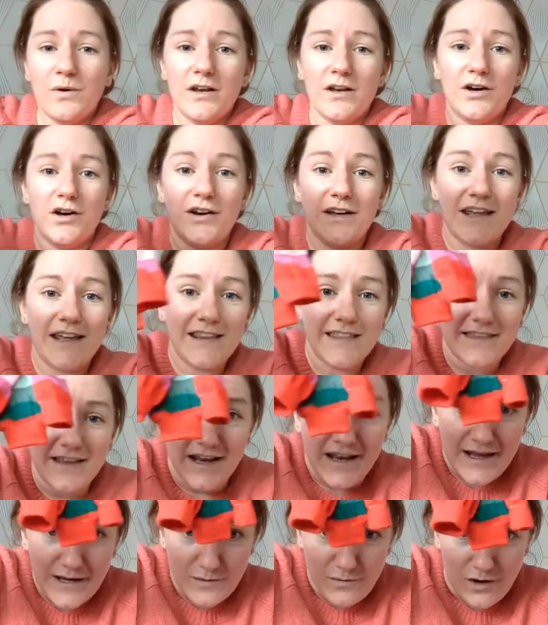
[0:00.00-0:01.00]
Willow in the
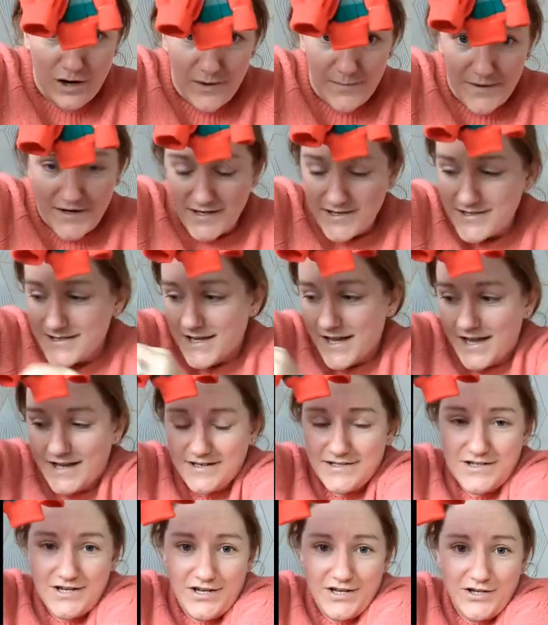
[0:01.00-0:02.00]
leg warmers
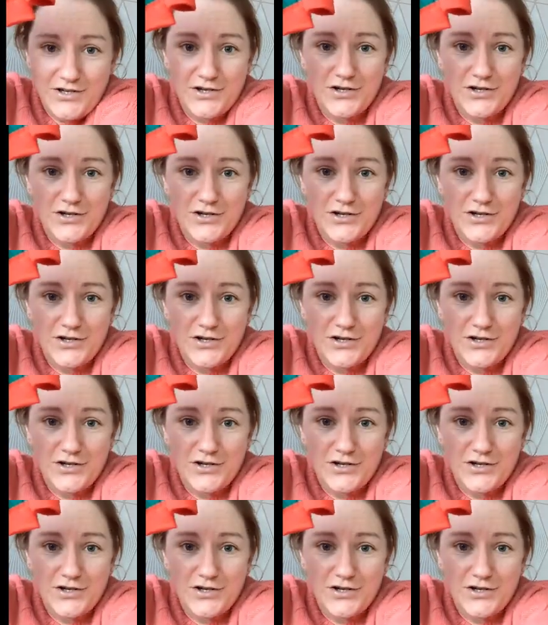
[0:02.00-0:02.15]
and her